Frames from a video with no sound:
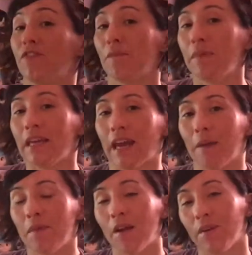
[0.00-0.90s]
for me, I'm
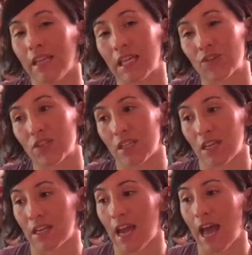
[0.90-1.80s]
not really interested
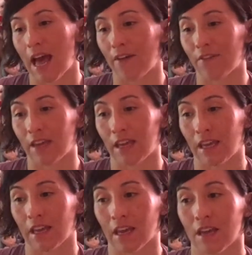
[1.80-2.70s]
in
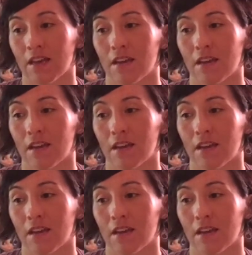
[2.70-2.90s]
having